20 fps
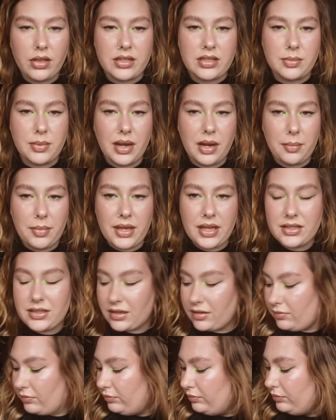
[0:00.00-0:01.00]
They smell
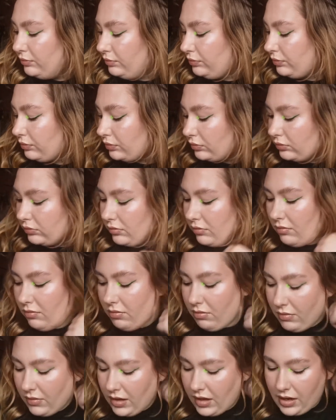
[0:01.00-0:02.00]
amazing.
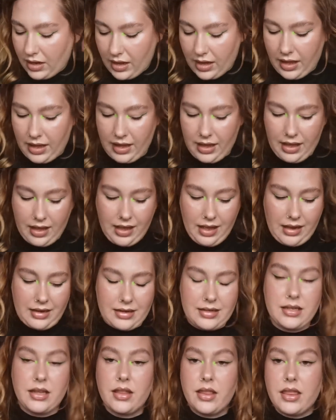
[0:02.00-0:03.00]

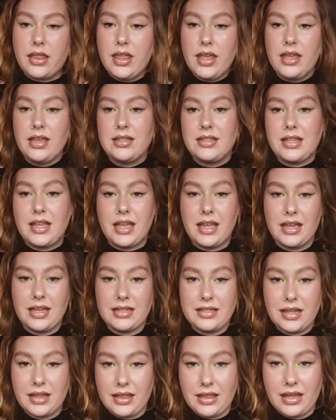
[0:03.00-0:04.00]
And this
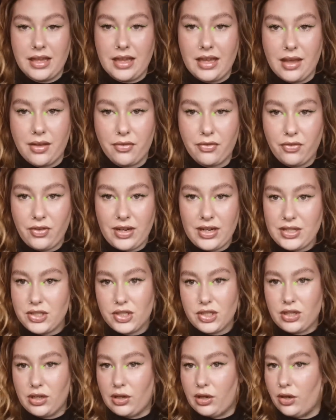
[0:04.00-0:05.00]
is the
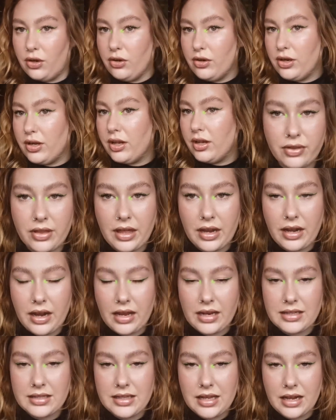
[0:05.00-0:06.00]
finished look for that
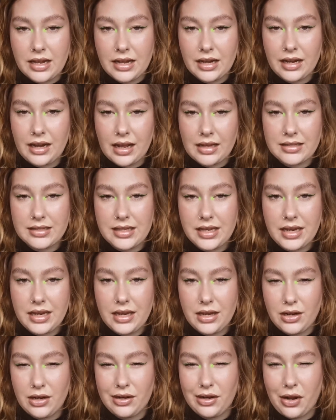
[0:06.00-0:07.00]
nice
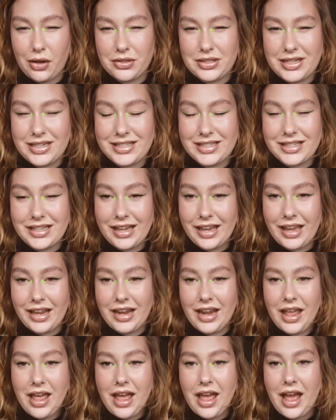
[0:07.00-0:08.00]
glassy, glossy
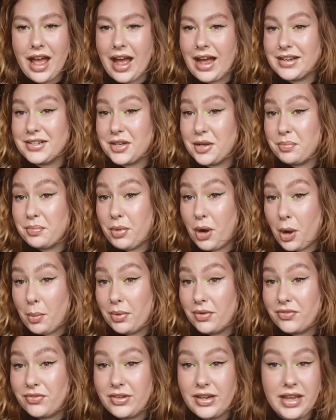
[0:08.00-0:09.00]
skin and a
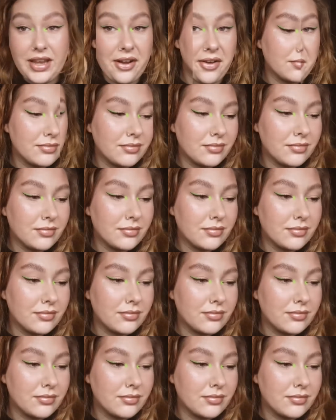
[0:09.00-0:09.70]
pop of neon.